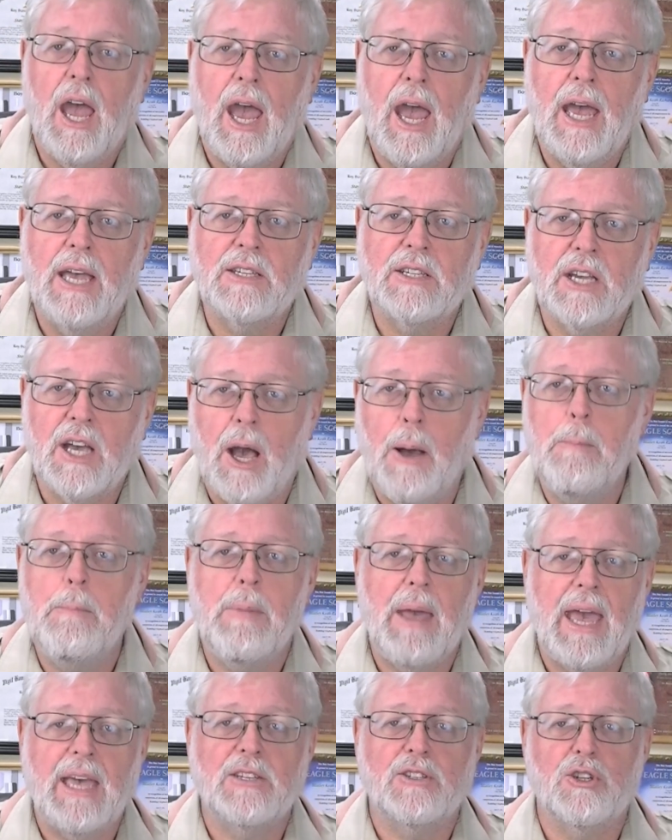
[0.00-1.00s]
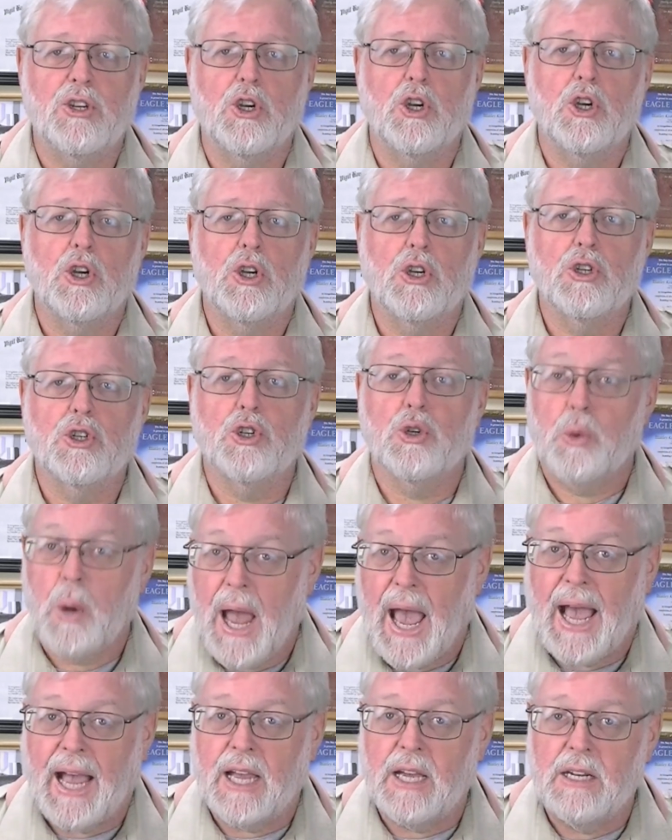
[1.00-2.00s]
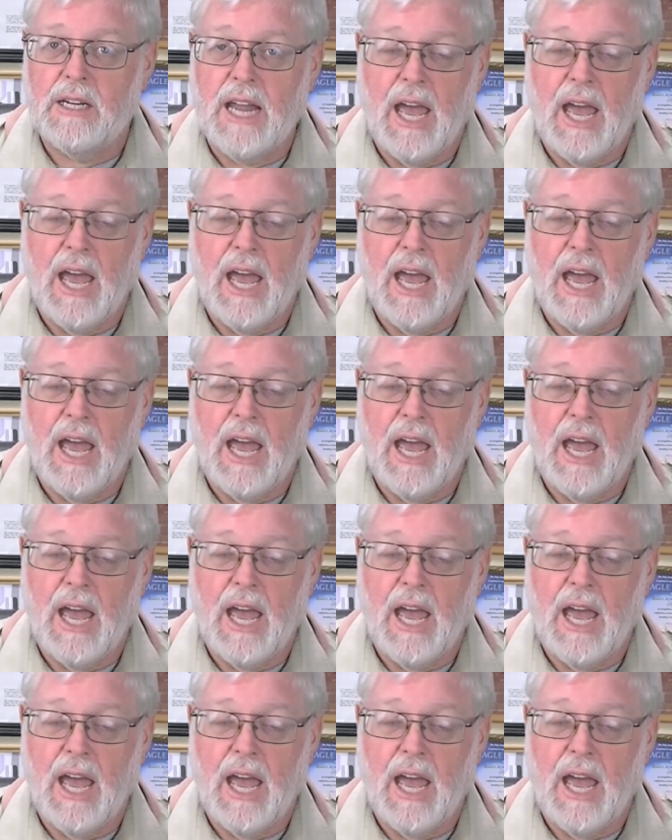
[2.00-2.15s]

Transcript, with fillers: as Cub Master Shrek.